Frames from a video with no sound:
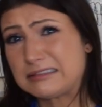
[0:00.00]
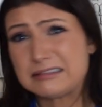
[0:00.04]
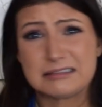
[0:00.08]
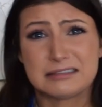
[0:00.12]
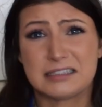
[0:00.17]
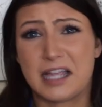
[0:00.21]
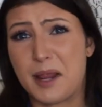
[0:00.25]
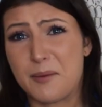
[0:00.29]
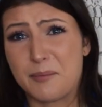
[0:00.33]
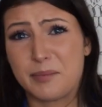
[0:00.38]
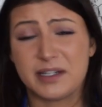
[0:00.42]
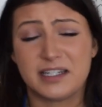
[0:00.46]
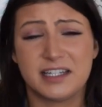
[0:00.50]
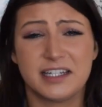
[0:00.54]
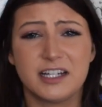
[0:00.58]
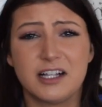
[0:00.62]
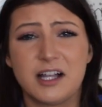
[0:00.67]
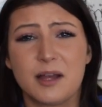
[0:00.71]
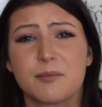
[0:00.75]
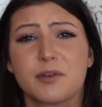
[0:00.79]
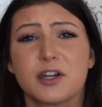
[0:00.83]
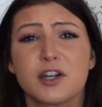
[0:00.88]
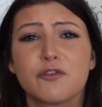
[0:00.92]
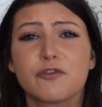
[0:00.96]
type of deal.
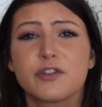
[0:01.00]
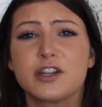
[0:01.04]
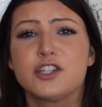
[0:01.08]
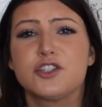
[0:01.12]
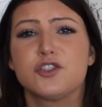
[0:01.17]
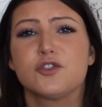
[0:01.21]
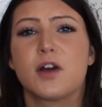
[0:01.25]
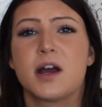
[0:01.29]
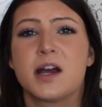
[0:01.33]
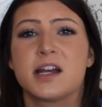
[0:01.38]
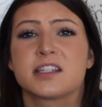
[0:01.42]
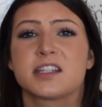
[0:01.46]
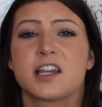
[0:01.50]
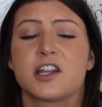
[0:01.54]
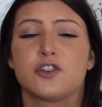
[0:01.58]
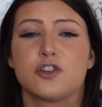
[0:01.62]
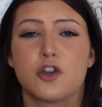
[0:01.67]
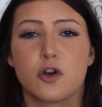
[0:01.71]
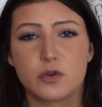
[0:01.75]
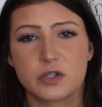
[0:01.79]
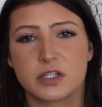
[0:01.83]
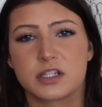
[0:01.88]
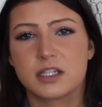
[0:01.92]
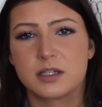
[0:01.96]
I'm going to read you guys a
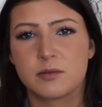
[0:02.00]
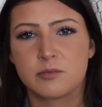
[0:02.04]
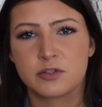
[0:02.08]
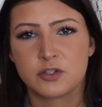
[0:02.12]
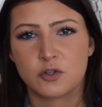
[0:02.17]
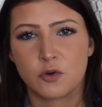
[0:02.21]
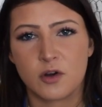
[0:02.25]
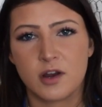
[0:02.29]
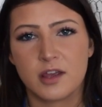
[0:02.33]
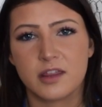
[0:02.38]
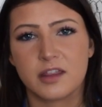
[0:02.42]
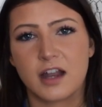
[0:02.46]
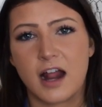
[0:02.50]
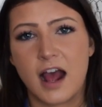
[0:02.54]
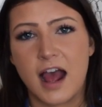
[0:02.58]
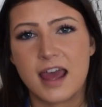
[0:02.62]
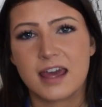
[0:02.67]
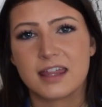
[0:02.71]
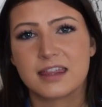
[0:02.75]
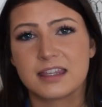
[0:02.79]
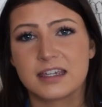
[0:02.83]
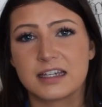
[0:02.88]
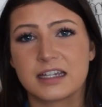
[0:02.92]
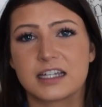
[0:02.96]
no sleep story that
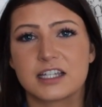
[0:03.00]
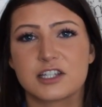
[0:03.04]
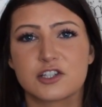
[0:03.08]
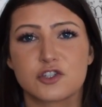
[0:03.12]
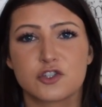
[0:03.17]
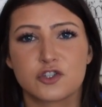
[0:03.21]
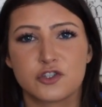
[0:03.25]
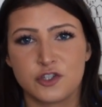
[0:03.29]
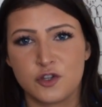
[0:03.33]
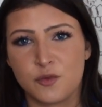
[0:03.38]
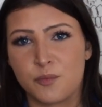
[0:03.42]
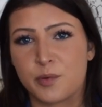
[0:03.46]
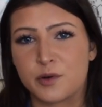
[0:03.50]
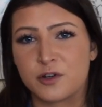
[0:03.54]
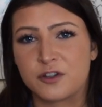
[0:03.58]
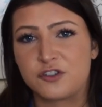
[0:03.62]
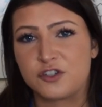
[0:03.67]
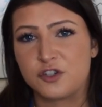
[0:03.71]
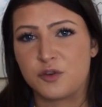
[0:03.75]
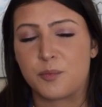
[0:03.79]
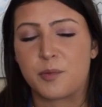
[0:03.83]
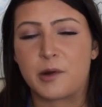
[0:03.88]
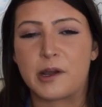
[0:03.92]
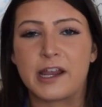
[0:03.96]
I think is
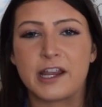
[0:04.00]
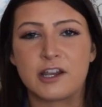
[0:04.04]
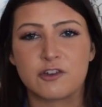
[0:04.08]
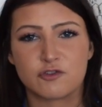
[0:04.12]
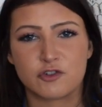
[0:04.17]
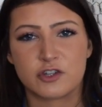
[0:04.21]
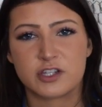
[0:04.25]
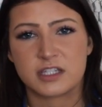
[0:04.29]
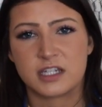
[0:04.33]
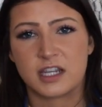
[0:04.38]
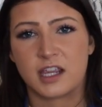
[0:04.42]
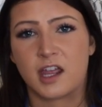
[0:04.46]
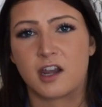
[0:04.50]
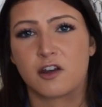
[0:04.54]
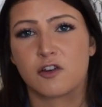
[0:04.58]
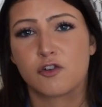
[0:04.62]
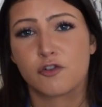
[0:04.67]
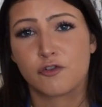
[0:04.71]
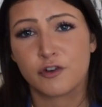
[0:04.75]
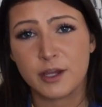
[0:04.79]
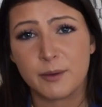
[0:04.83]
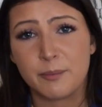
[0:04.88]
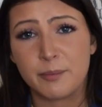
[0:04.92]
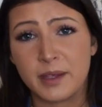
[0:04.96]
super interesting and
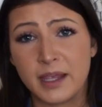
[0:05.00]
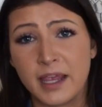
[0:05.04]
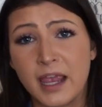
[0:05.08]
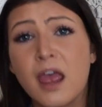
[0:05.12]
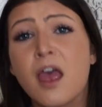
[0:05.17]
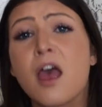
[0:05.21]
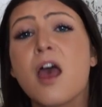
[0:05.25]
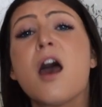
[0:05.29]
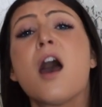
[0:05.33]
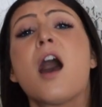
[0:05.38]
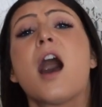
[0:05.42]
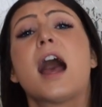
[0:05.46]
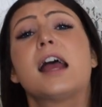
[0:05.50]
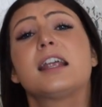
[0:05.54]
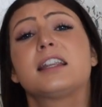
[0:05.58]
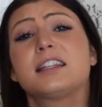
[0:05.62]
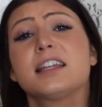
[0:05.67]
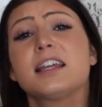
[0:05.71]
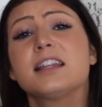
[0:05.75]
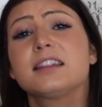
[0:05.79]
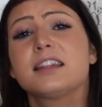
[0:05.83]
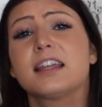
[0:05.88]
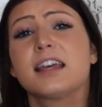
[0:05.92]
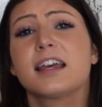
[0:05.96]
creepy. I
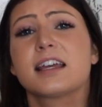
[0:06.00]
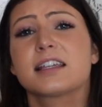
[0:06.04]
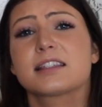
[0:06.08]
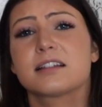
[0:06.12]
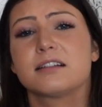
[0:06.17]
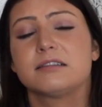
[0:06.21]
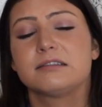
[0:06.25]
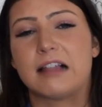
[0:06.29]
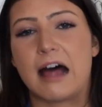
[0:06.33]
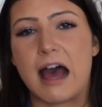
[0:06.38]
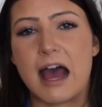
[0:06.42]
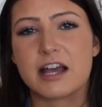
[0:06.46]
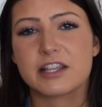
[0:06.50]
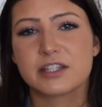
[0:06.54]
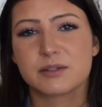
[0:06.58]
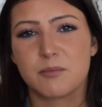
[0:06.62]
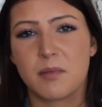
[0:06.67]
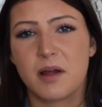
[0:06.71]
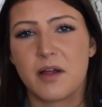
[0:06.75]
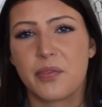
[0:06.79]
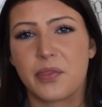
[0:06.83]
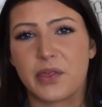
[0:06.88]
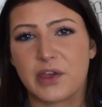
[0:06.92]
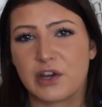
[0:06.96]
did this last
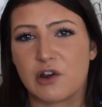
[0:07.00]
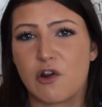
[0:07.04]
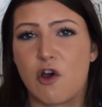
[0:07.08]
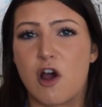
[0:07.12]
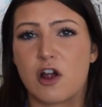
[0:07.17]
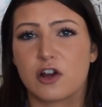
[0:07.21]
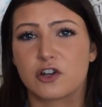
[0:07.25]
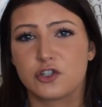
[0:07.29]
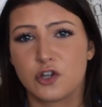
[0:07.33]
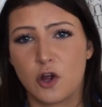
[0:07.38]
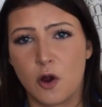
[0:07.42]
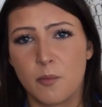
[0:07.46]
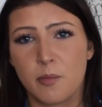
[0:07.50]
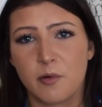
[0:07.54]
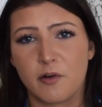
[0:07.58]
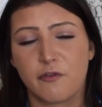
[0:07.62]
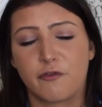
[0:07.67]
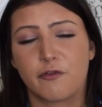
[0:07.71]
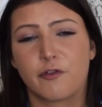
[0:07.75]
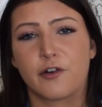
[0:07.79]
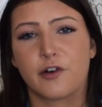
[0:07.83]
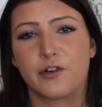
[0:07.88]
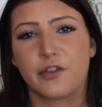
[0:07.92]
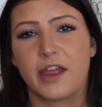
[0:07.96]
month in October
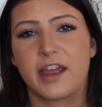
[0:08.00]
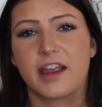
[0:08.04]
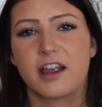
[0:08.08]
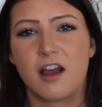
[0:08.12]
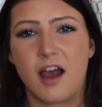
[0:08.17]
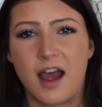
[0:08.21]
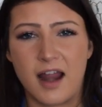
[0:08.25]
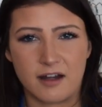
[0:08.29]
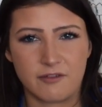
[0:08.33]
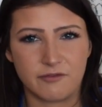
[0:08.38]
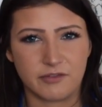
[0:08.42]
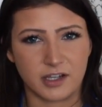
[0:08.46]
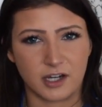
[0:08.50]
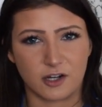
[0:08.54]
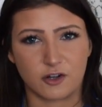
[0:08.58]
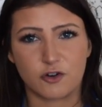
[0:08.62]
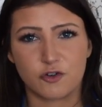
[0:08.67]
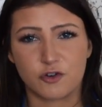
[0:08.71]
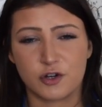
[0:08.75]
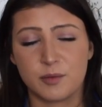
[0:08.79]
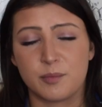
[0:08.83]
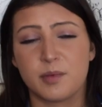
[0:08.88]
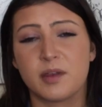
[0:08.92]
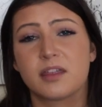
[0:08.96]
for kind of a
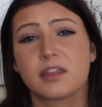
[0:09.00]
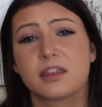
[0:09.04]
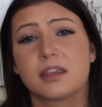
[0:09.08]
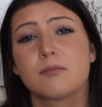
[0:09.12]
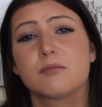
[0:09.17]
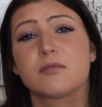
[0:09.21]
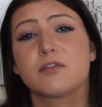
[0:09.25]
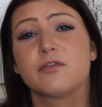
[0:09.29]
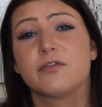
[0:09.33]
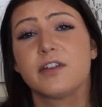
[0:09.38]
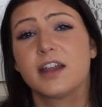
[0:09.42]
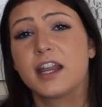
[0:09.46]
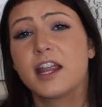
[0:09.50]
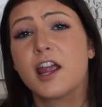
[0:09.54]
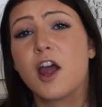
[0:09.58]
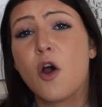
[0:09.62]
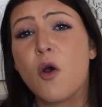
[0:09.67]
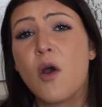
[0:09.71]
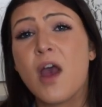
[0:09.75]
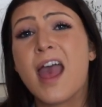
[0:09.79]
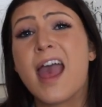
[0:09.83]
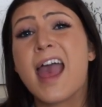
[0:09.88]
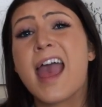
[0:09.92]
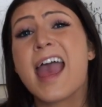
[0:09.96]
creepy themed
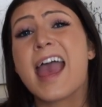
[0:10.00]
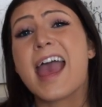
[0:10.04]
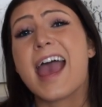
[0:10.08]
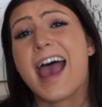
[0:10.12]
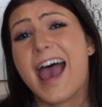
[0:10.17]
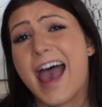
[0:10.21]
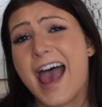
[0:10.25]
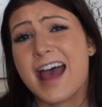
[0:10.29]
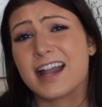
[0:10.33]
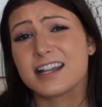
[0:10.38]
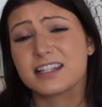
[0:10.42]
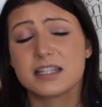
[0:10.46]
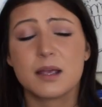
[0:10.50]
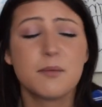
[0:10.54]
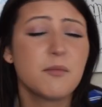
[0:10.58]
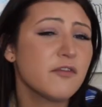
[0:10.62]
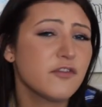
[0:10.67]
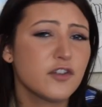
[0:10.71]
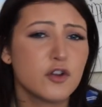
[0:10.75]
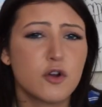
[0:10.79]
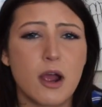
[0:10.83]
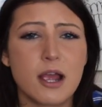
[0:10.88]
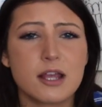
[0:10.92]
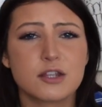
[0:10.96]
video, and some
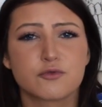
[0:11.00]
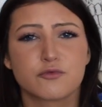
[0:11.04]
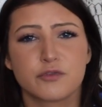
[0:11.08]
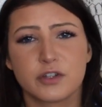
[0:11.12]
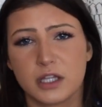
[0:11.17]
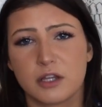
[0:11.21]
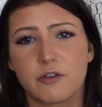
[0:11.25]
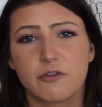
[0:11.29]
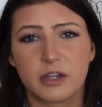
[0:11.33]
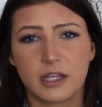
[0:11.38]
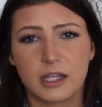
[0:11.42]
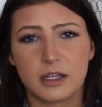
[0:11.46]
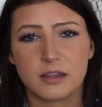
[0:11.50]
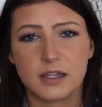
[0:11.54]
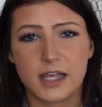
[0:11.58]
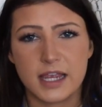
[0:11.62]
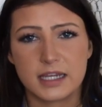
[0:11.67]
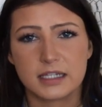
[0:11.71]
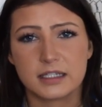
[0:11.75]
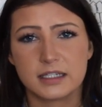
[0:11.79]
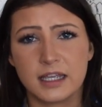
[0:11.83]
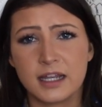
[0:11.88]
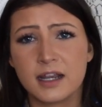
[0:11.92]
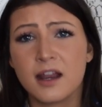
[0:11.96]
of you guys really
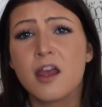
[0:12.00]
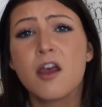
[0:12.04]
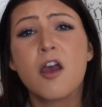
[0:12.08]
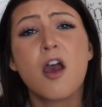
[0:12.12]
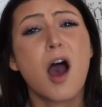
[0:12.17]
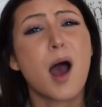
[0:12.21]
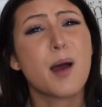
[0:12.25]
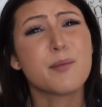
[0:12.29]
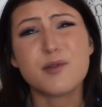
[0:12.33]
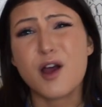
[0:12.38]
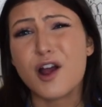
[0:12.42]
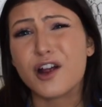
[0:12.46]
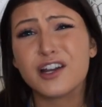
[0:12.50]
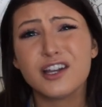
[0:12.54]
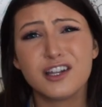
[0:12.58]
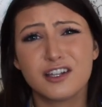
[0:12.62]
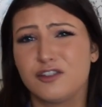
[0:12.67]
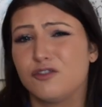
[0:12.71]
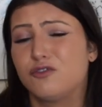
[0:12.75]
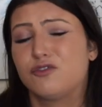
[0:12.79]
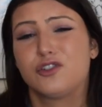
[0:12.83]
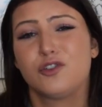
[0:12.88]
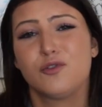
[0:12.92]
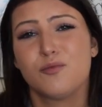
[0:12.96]
liked it. I'm not going
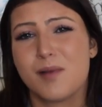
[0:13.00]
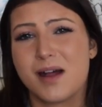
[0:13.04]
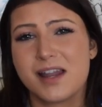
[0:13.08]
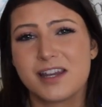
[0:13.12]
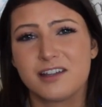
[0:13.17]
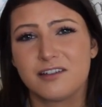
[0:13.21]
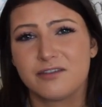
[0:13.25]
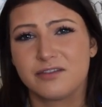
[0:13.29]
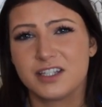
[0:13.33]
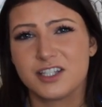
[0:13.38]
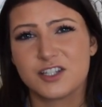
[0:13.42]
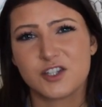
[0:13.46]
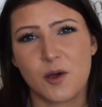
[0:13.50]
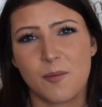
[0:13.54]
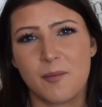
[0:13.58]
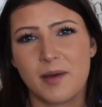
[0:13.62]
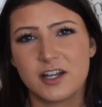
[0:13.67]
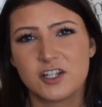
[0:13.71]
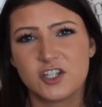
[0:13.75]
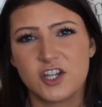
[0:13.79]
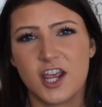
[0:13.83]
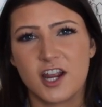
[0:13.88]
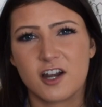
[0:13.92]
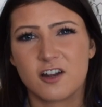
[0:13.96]
to do too many of these on
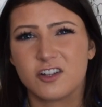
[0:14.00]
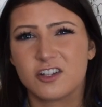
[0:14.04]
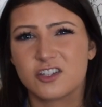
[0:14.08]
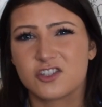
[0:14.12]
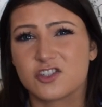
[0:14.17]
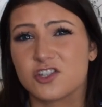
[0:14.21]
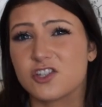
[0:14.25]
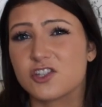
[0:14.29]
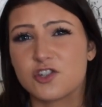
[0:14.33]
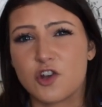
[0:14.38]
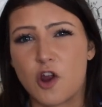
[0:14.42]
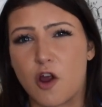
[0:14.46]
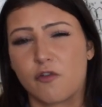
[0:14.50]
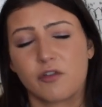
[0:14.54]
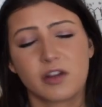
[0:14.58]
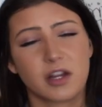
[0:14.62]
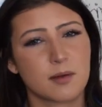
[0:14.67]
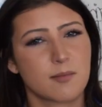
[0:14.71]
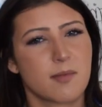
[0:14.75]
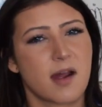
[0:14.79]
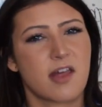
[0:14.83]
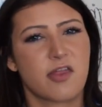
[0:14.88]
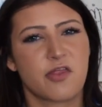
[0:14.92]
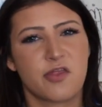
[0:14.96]
my channel. It's just not
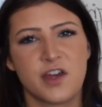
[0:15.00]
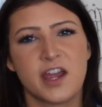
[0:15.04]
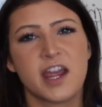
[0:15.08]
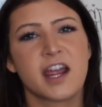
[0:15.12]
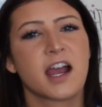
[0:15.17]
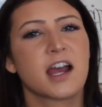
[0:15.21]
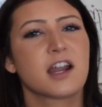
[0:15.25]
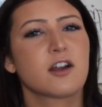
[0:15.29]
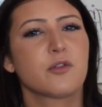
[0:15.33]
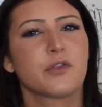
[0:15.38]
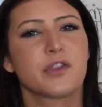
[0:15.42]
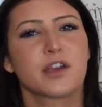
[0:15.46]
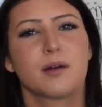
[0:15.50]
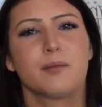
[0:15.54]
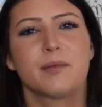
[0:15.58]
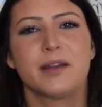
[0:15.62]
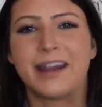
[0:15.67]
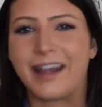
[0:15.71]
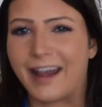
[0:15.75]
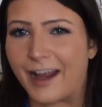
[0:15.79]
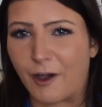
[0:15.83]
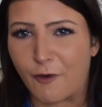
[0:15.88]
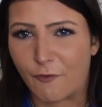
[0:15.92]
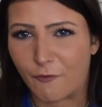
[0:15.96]
really my thing. I don't think I'm
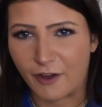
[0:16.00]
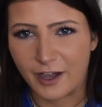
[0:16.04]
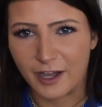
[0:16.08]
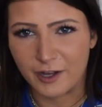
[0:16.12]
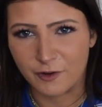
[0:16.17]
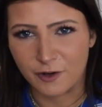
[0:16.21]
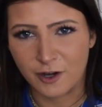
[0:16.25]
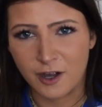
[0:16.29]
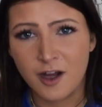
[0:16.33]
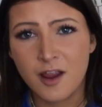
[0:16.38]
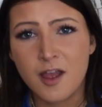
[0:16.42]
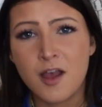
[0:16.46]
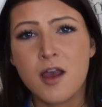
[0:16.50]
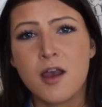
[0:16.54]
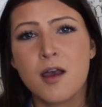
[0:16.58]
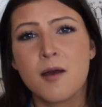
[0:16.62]
a narrator.